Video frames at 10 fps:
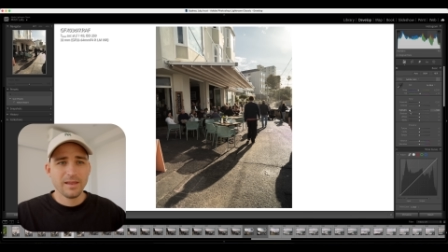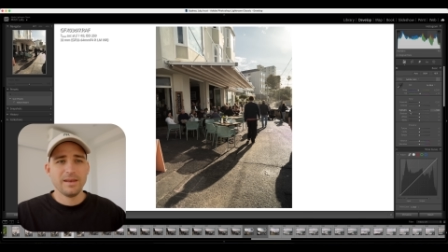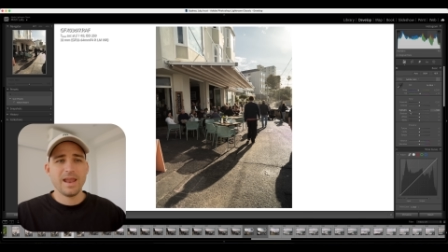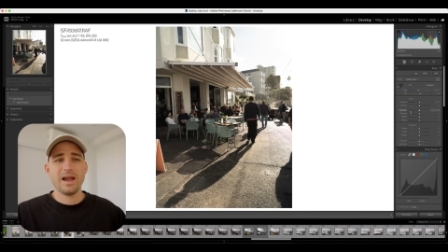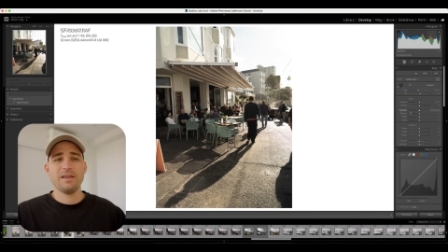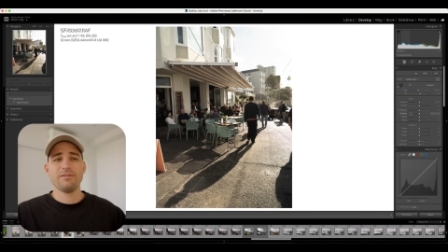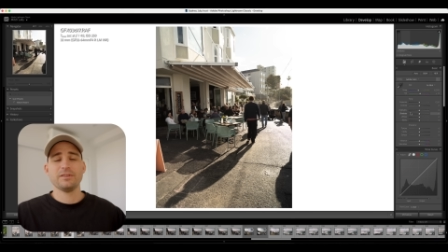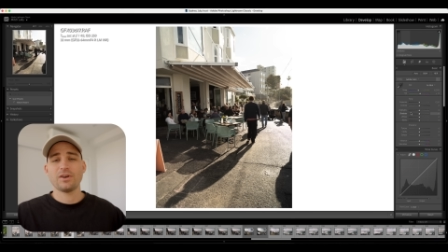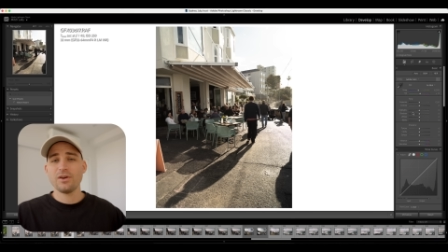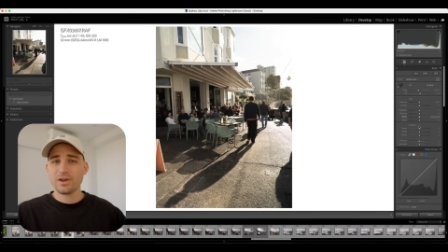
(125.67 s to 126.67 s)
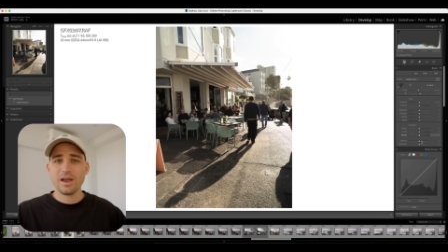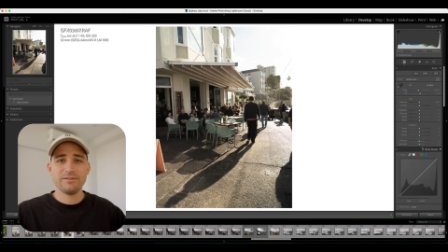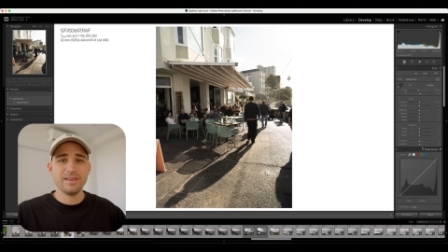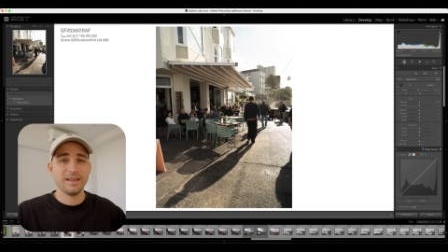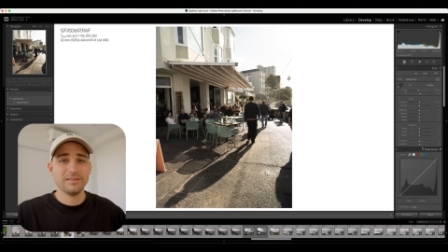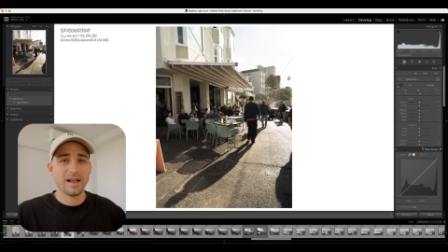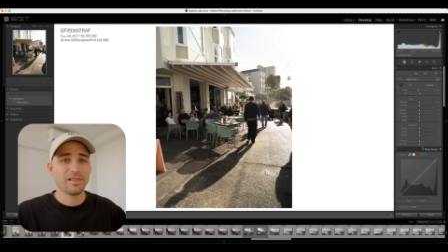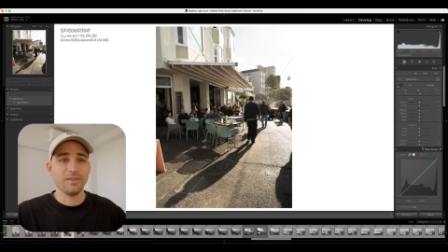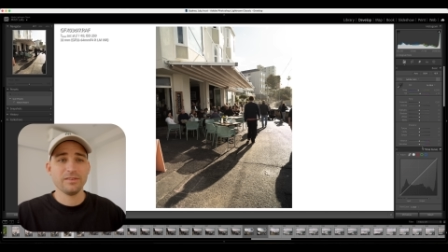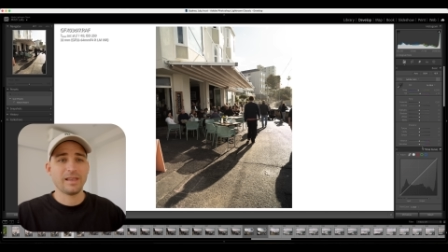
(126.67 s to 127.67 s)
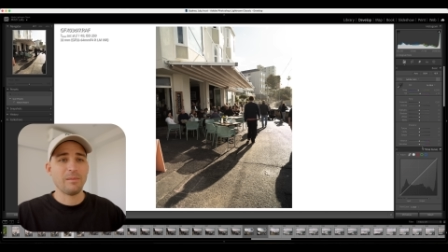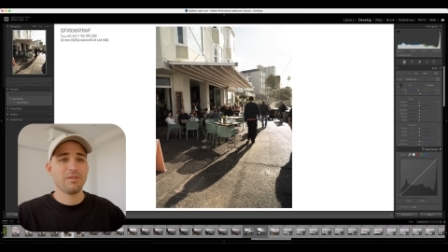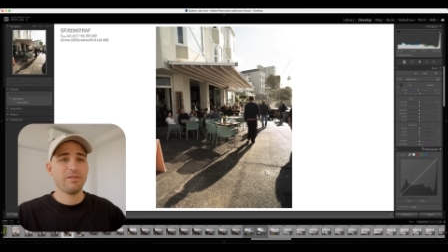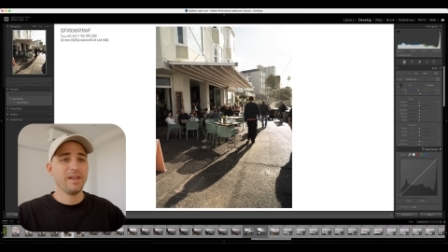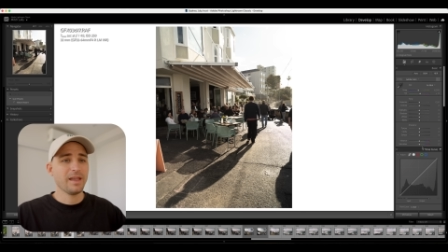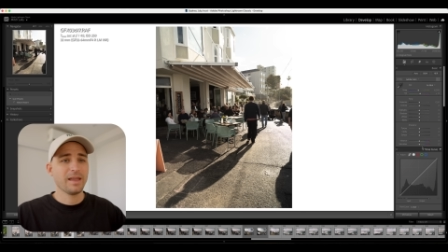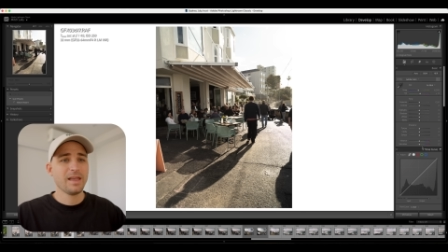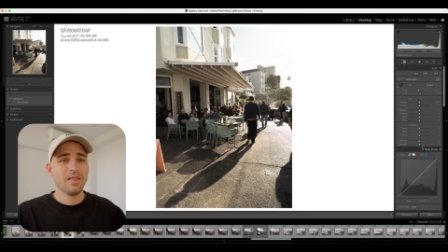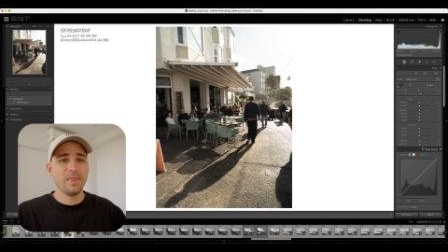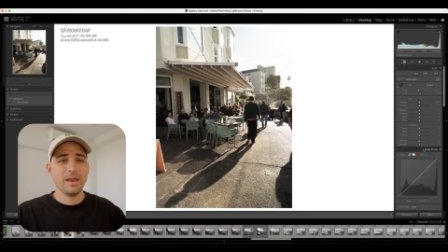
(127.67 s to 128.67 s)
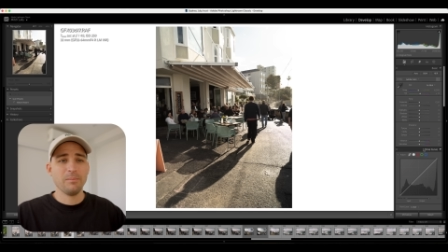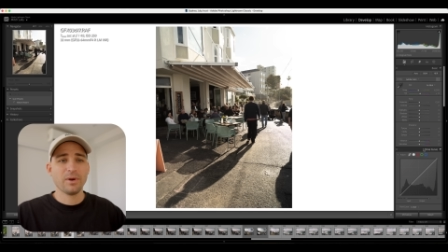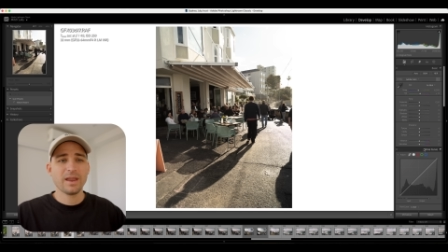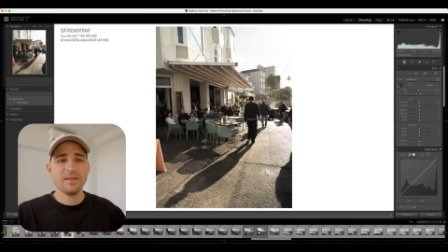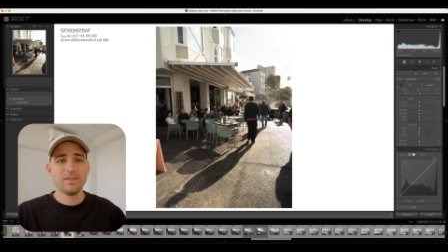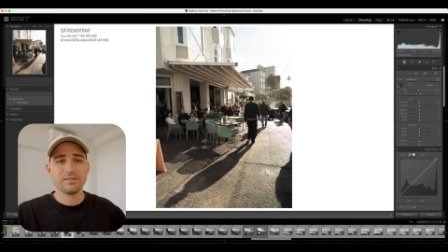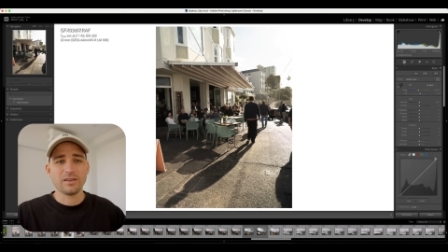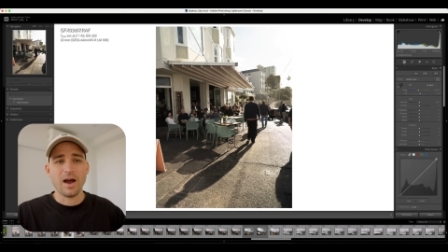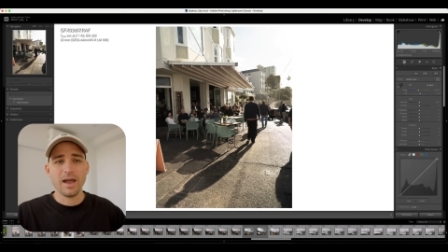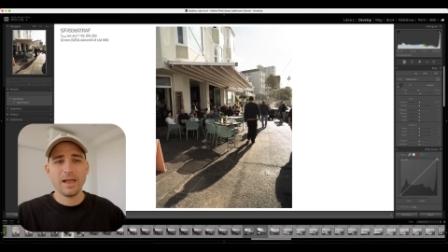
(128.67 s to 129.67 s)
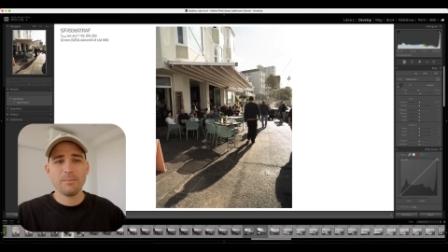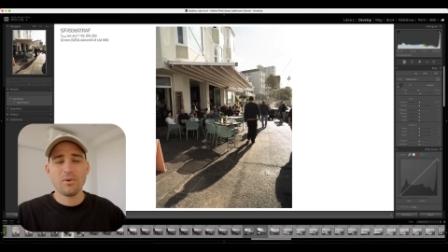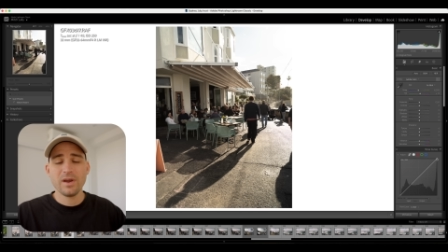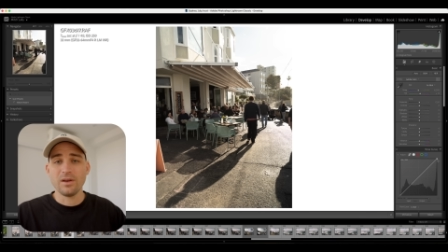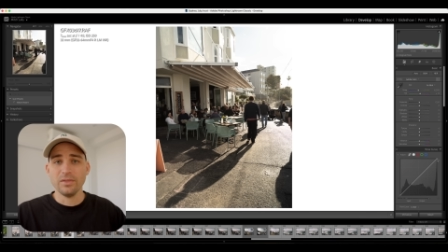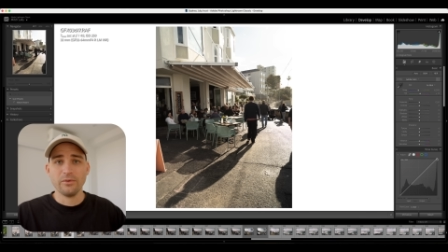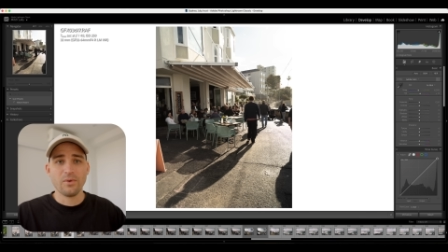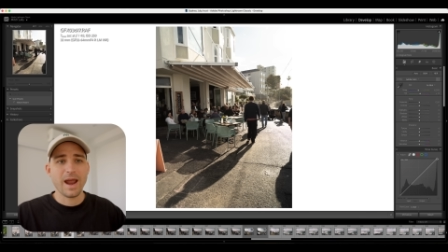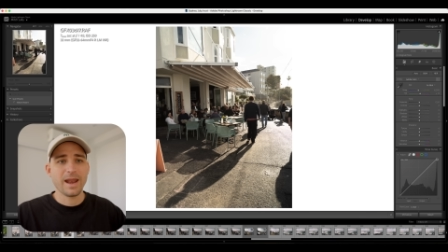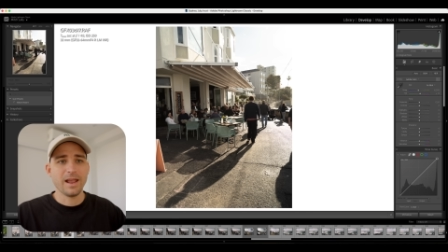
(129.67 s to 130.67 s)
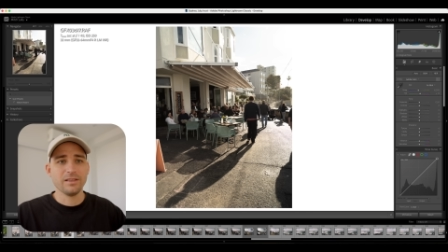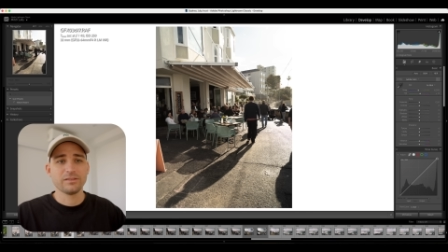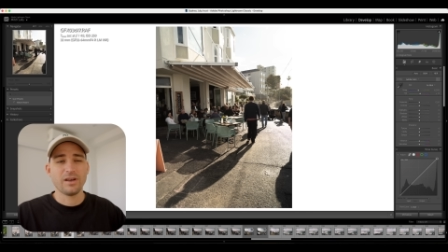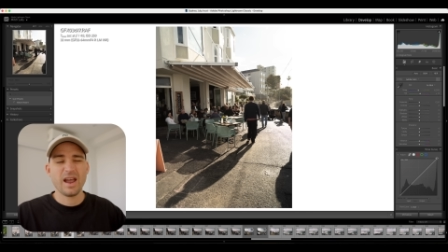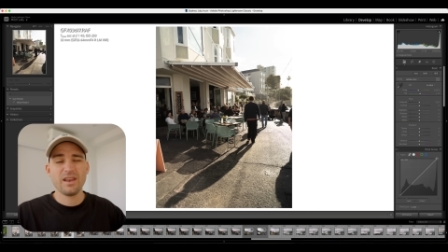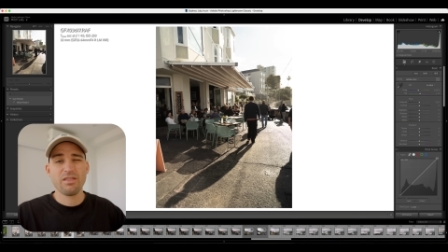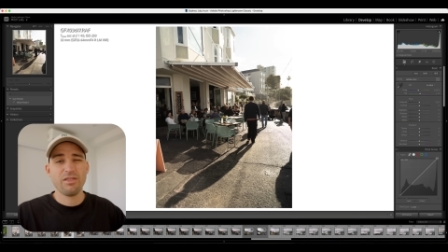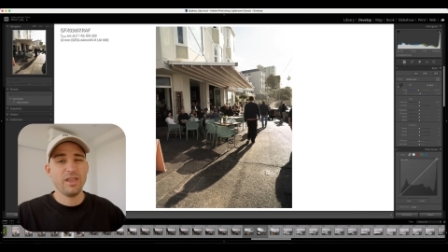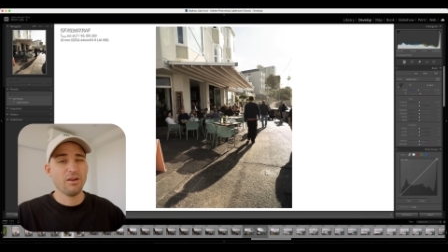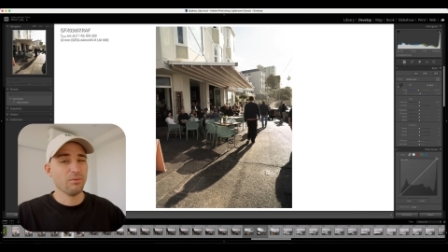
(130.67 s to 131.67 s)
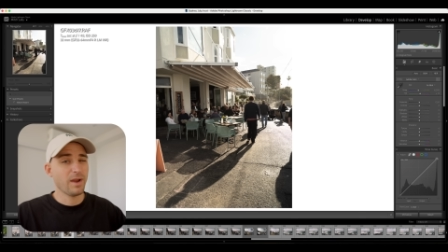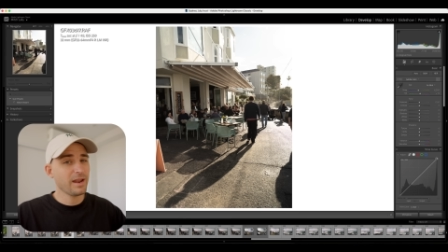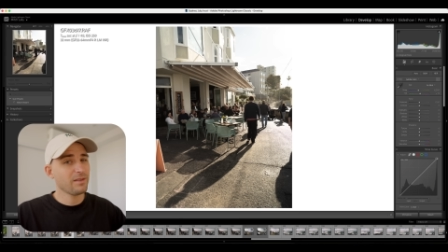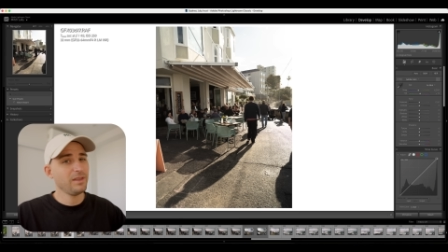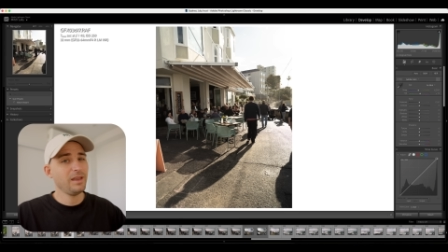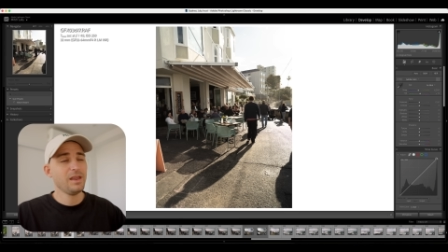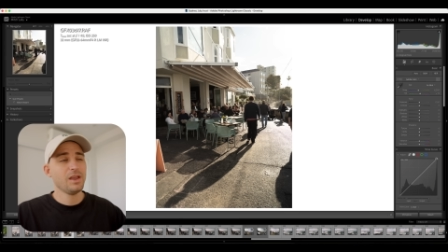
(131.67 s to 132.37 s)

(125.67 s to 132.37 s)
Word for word: Now, if the tone curve did exactly the same thing, then bringing this highlight point on the right-hand side theoretically